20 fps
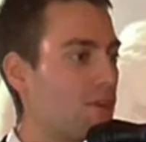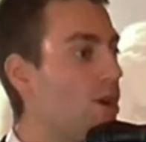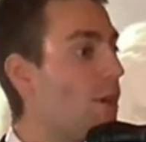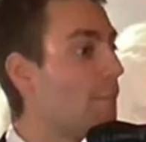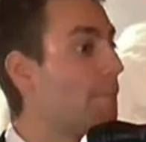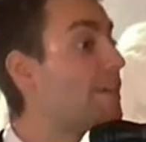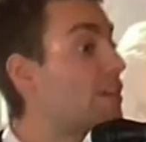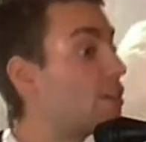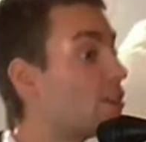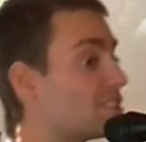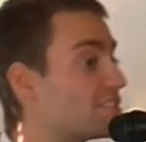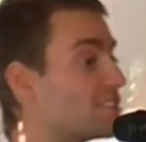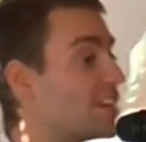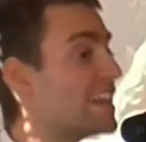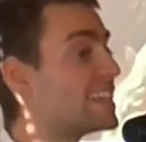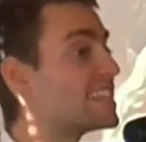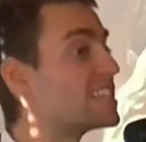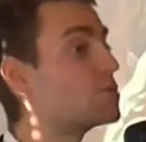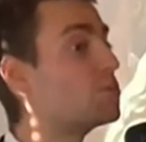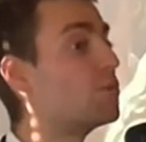Because
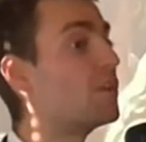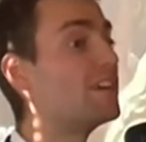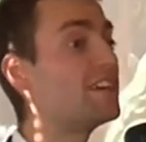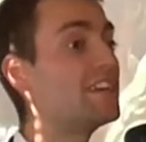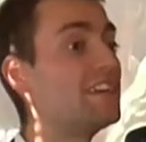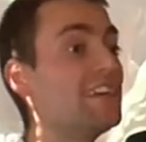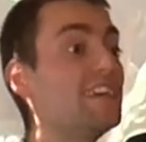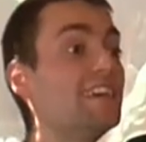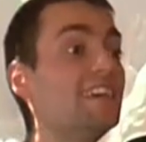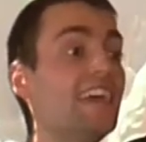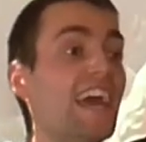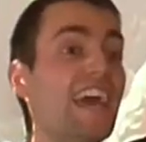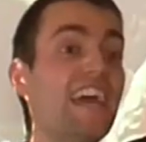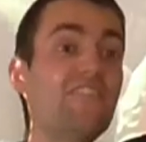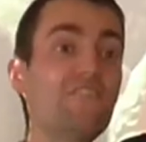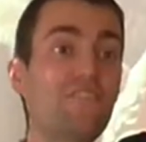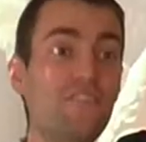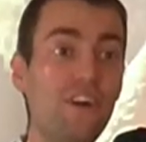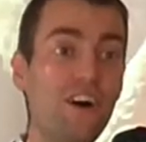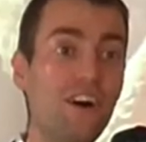that's where he came
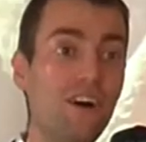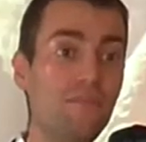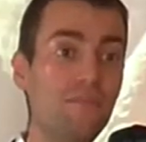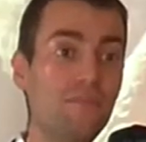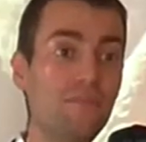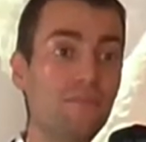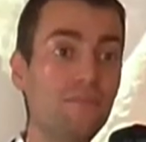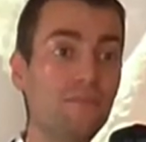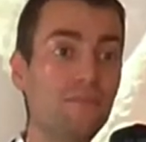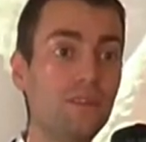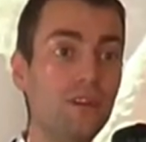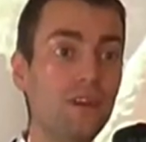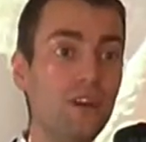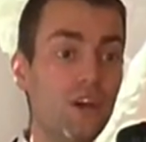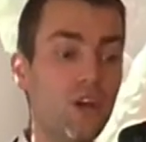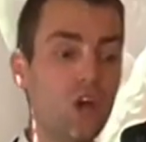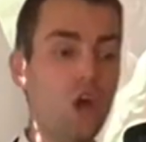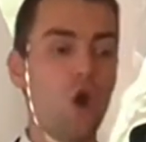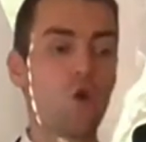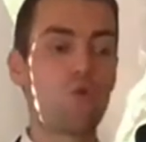from.
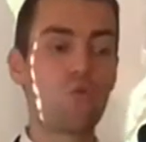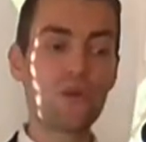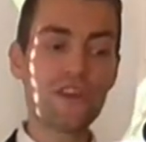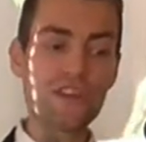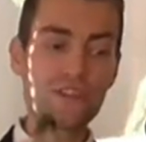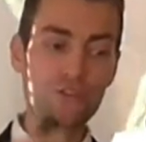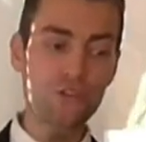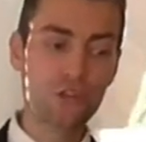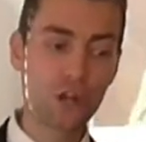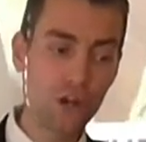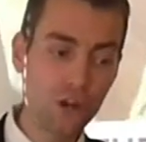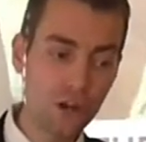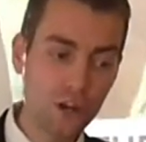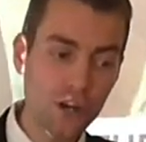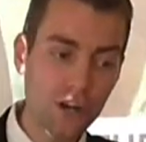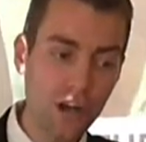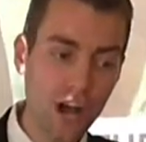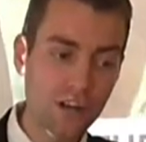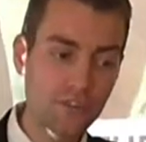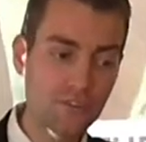Return
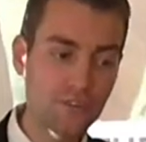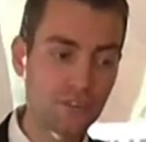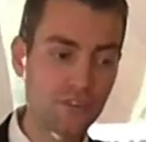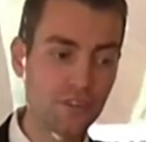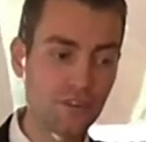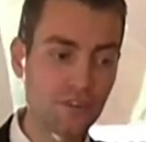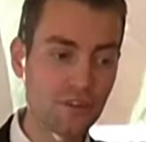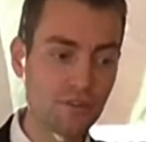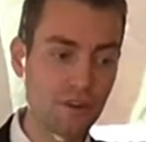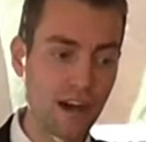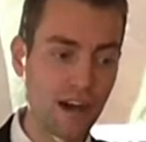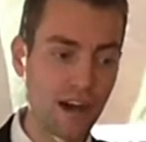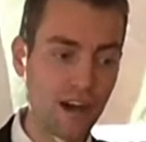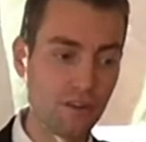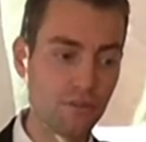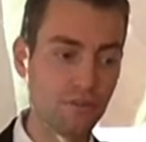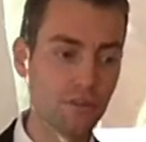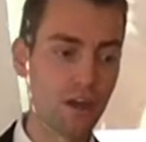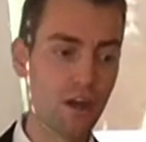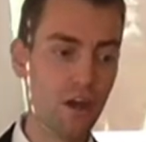unto the
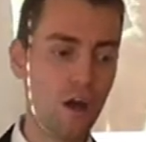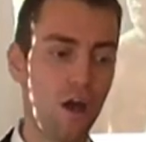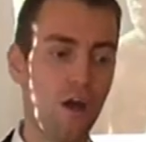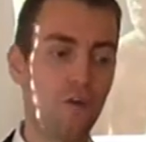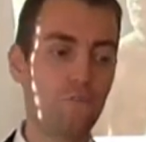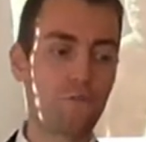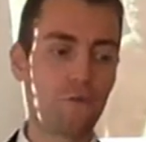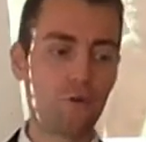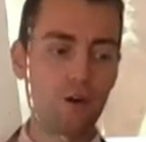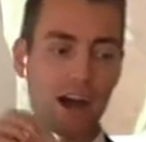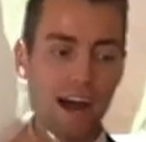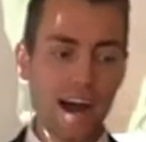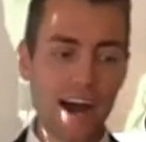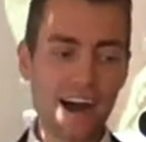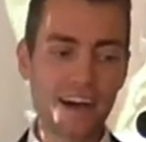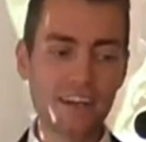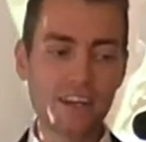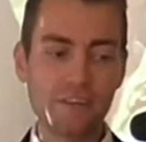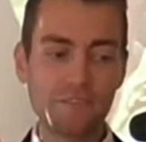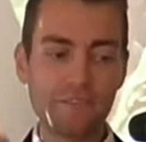ground, for
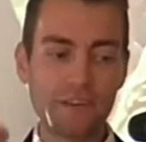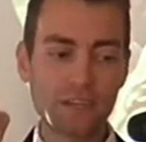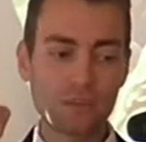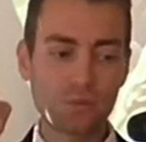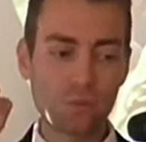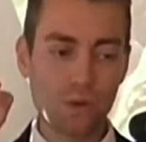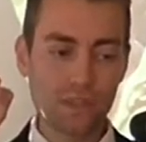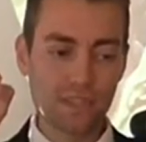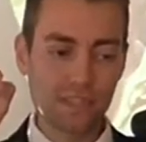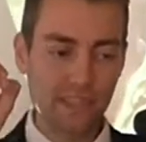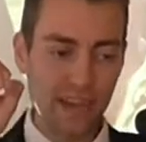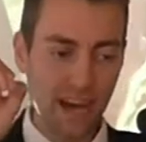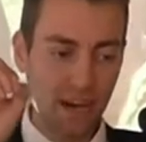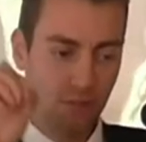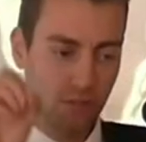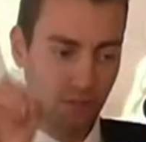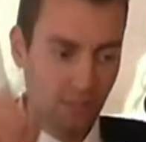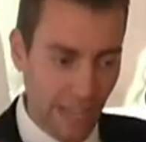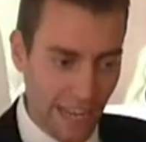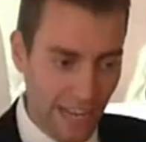out of it was thou
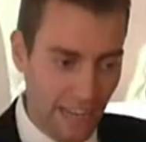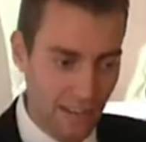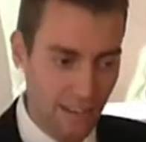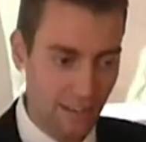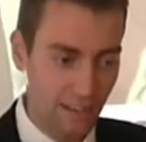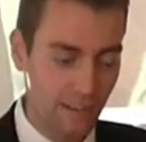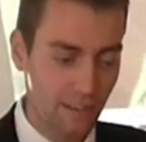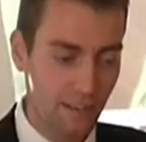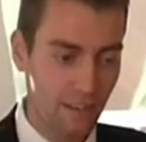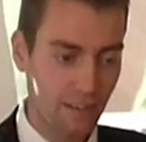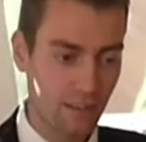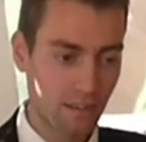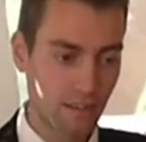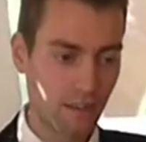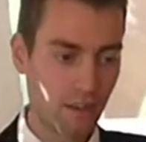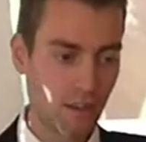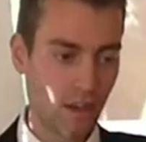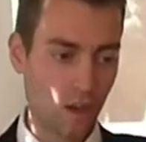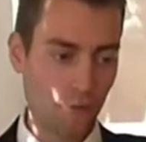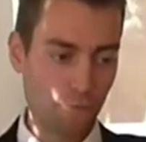taken,
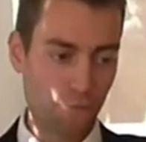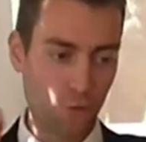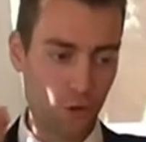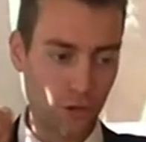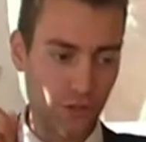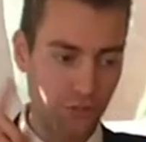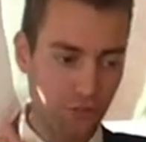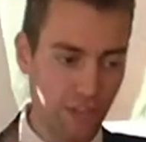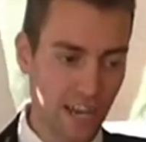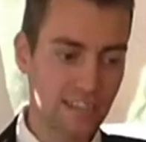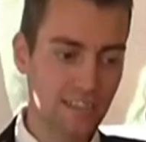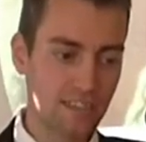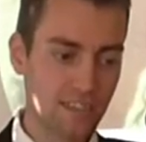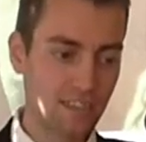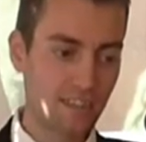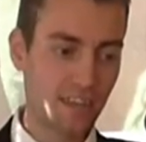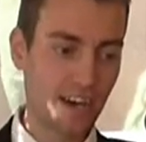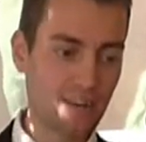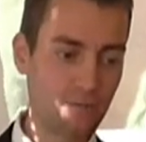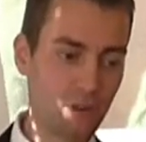for dust
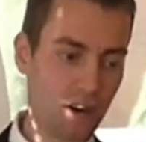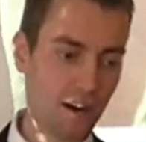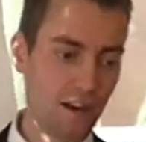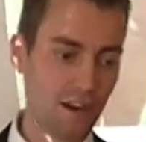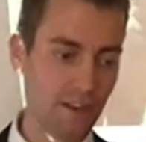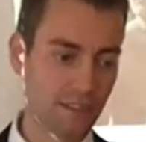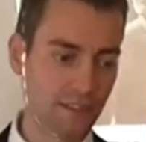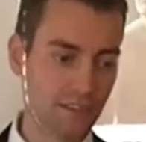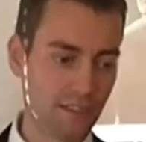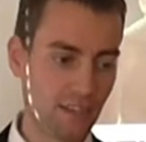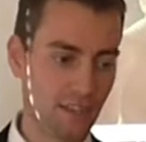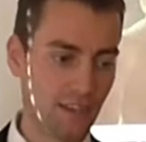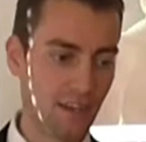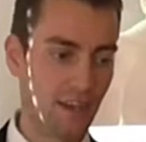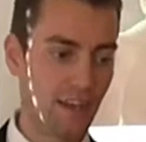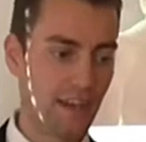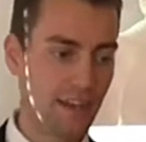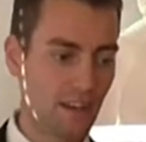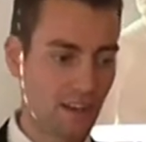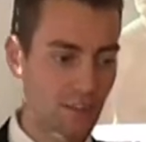thou art,
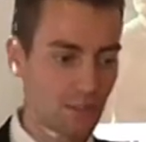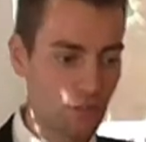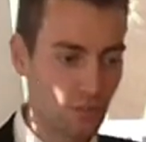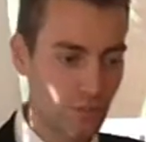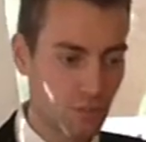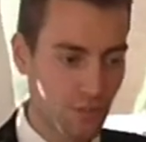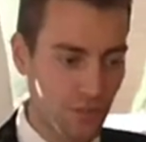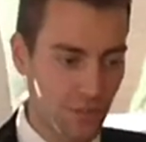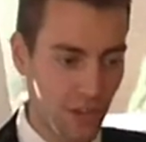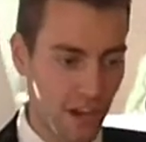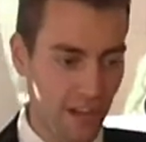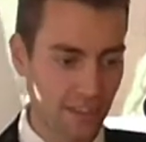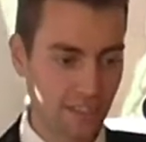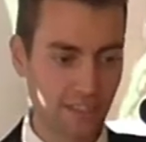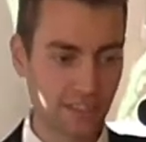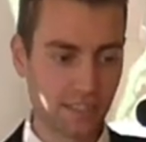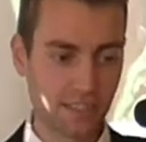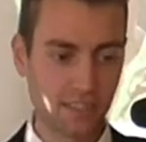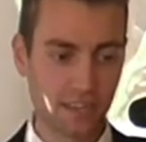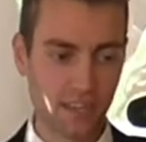and unto
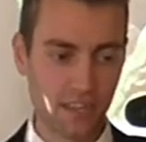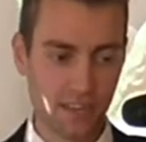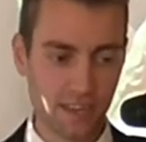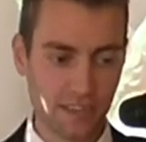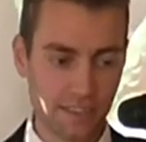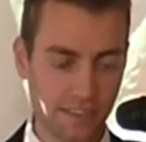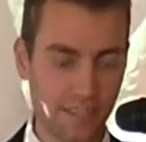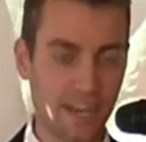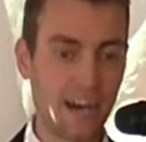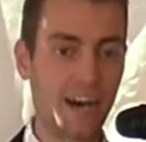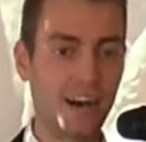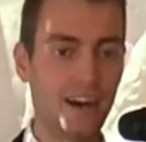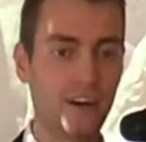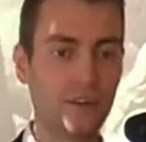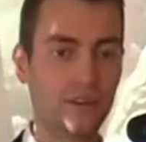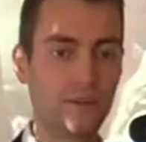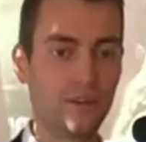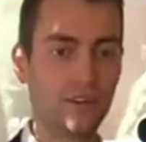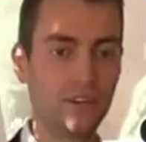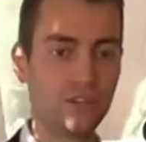dust
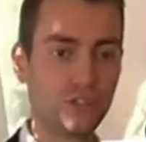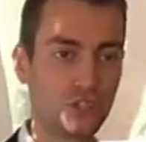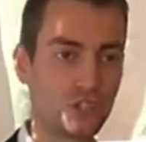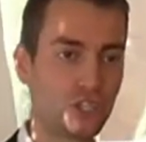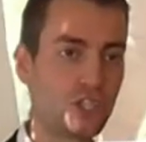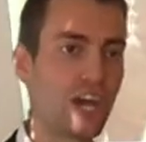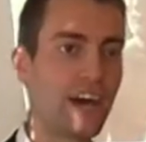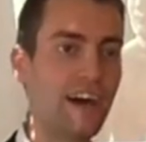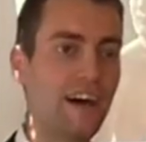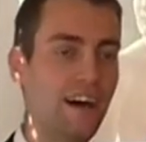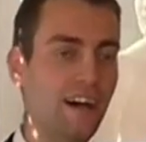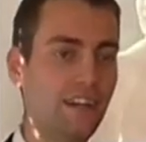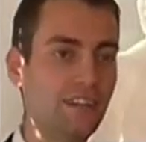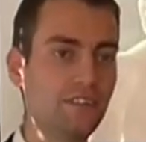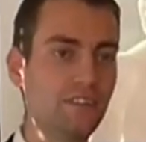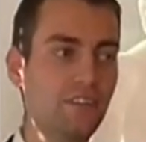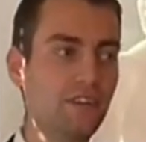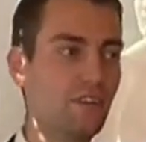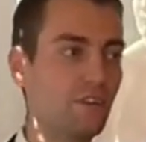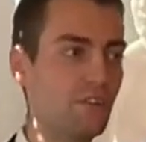thou shalt
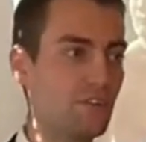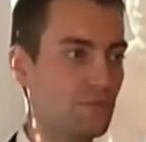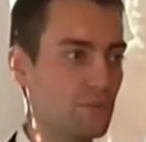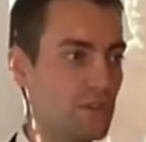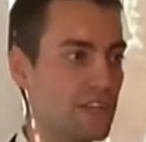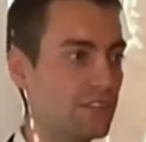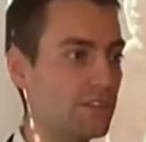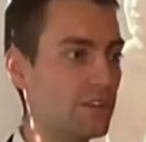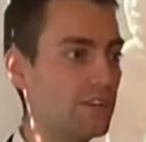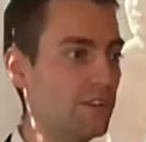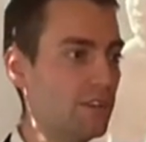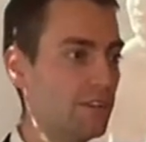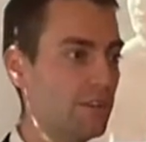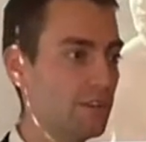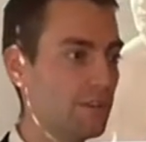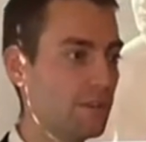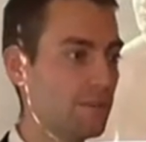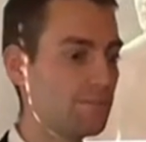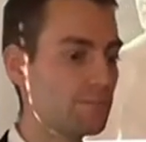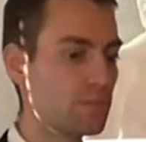return.